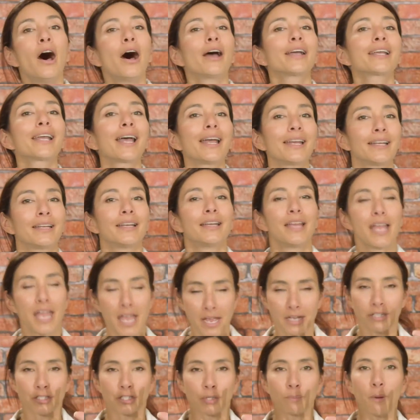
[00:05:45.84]
Okay,
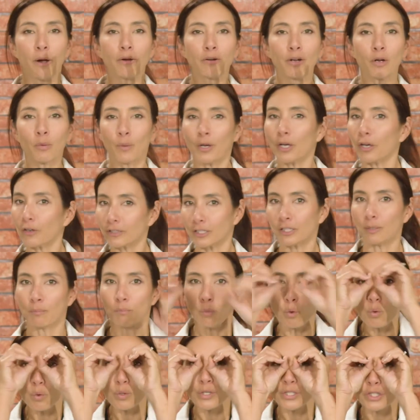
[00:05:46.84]
tomorrow we've got some
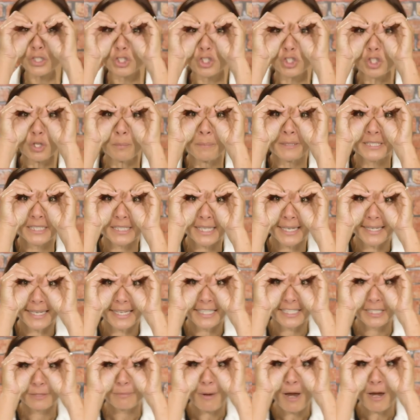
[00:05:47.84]
more super sight
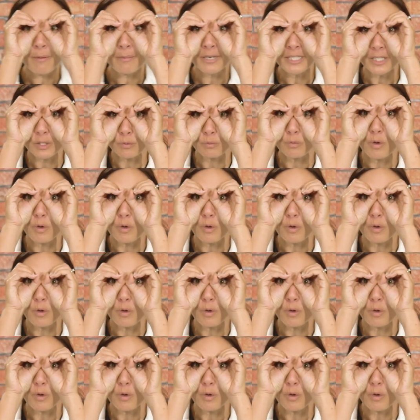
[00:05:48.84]
experiments.